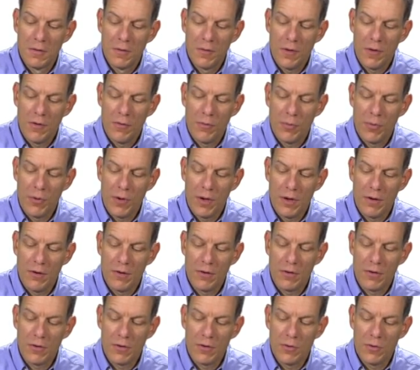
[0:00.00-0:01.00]
If
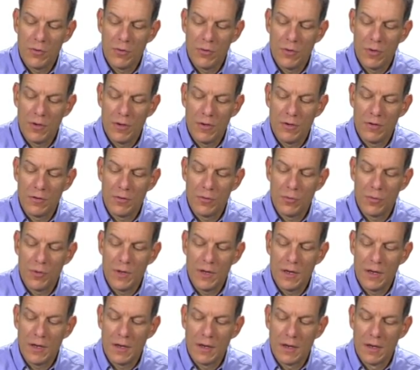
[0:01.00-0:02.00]
player 2 is
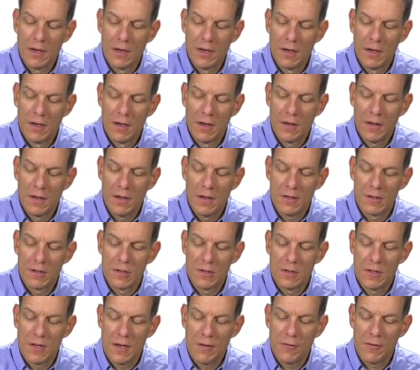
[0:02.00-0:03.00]
weak, they
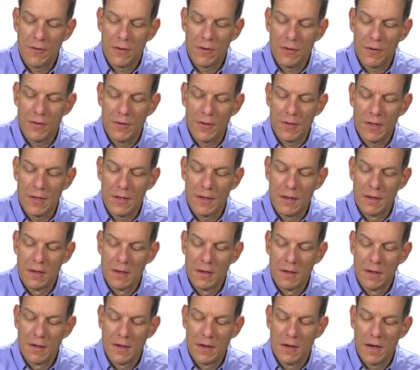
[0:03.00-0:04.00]
should definitely
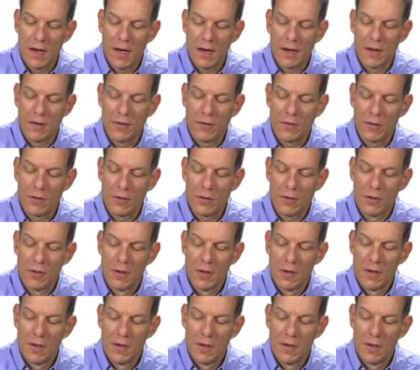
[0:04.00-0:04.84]
not enter.